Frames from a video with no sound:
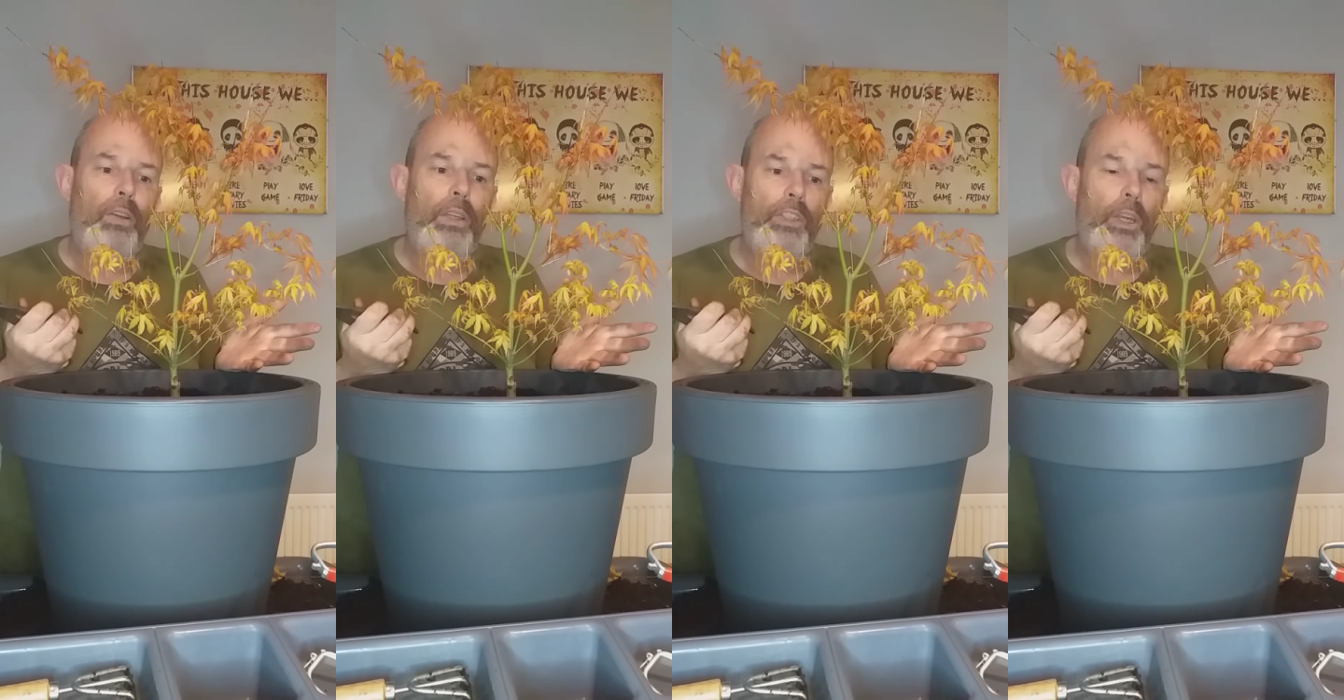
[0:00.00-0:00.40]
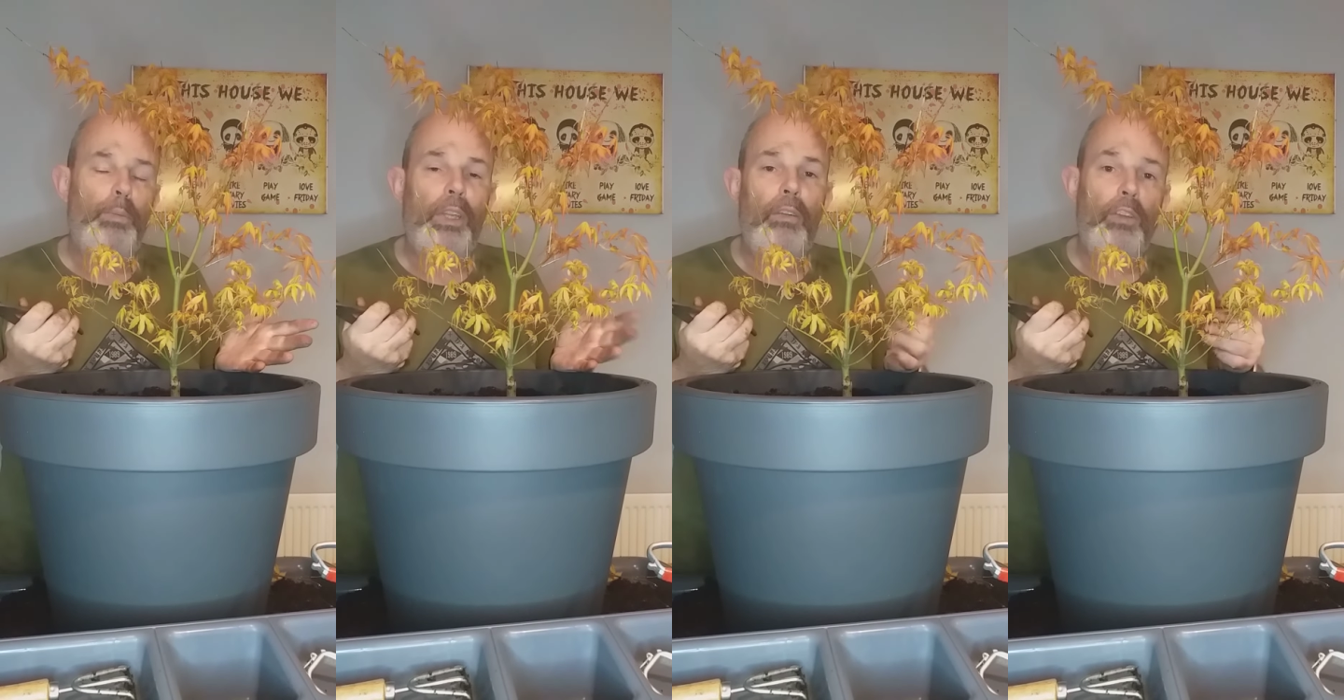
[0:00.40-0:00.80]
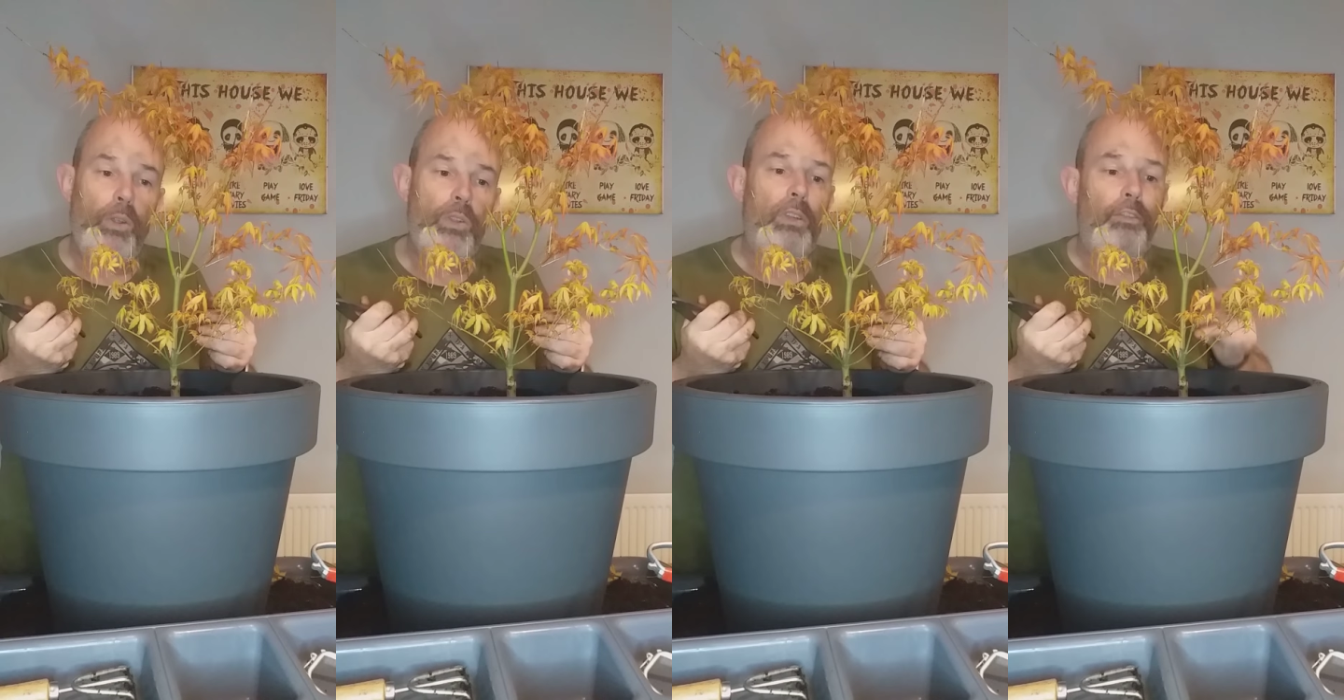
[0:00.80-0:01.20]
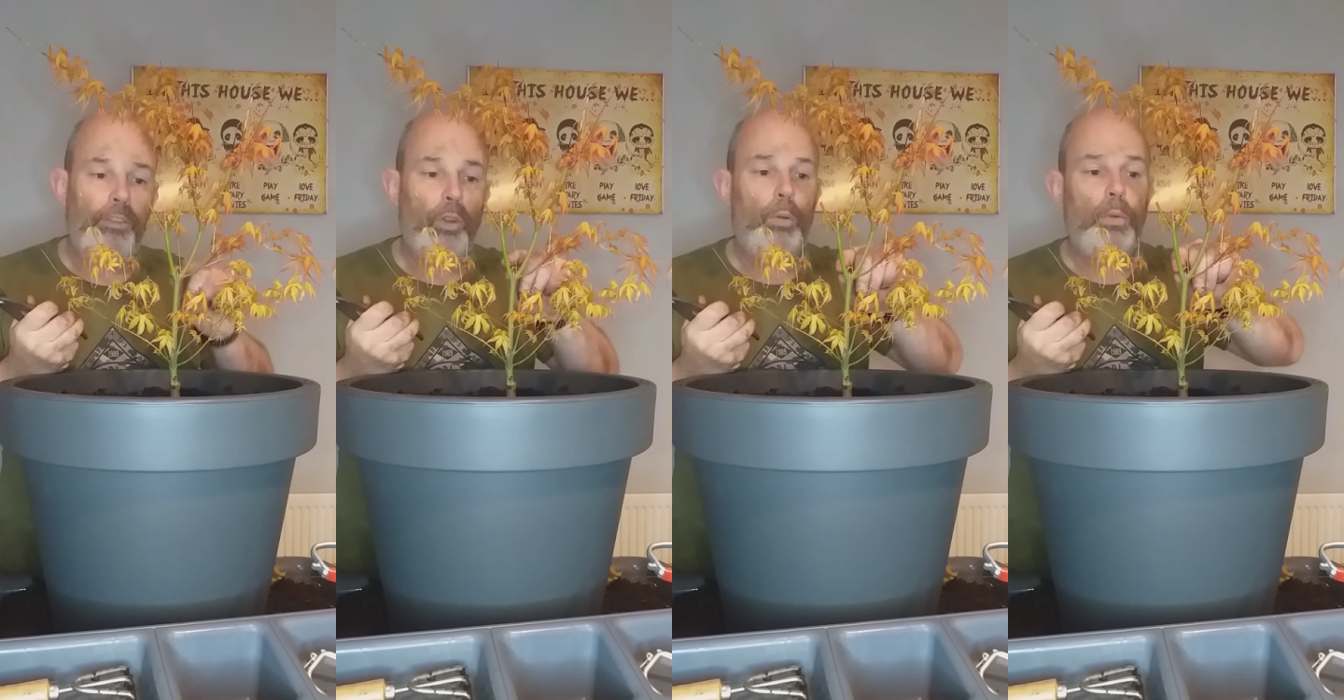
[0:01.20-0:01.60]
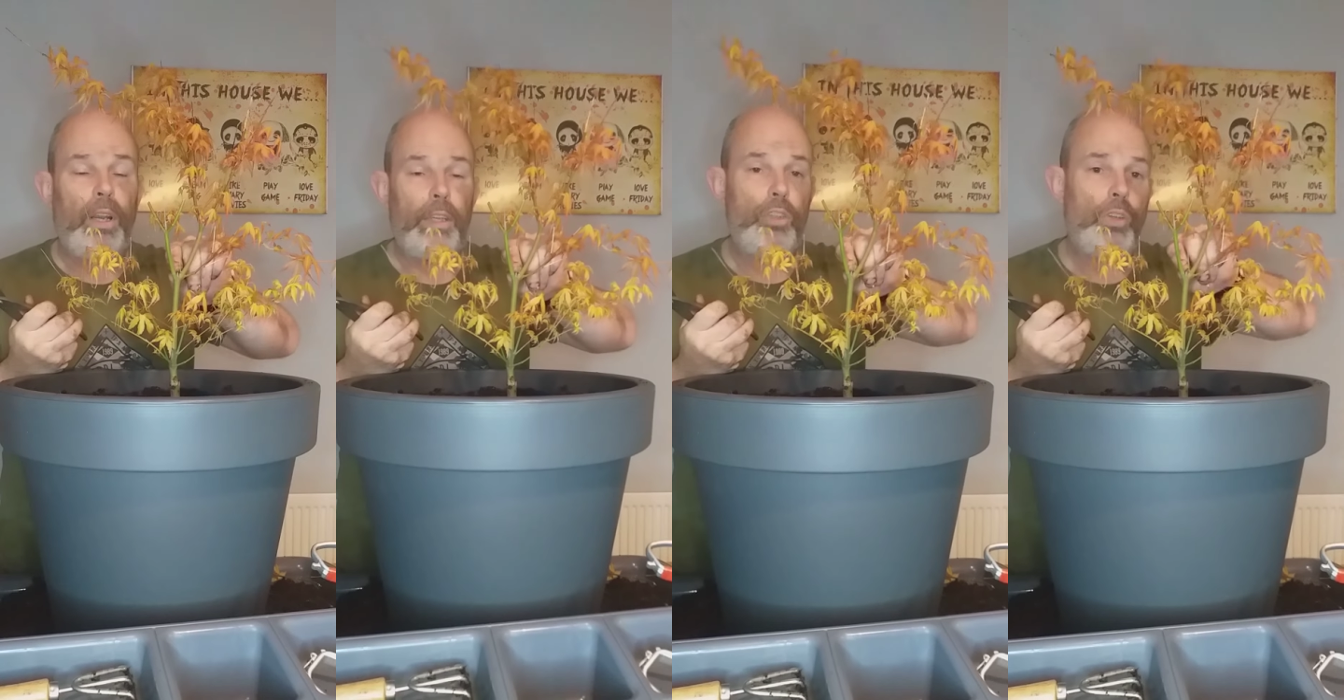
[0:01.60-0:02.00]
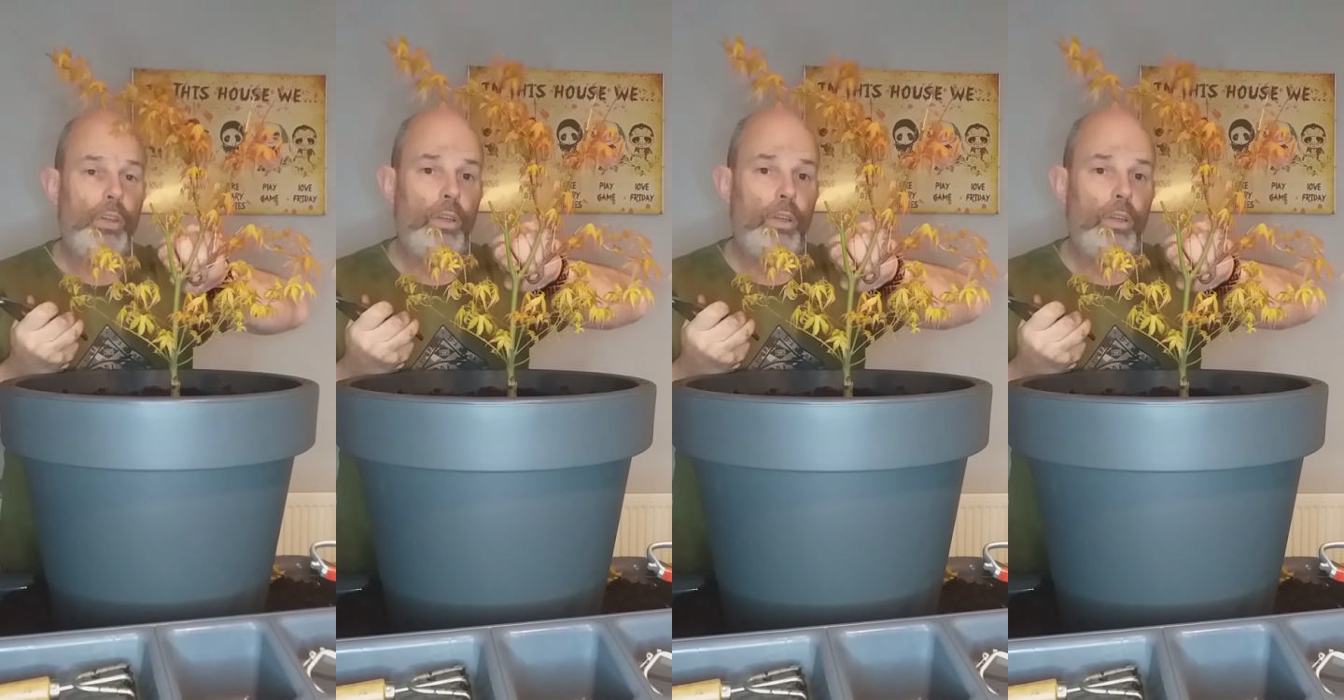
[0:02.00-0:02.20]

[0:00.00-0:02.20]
in jeopardy of losing a full branch.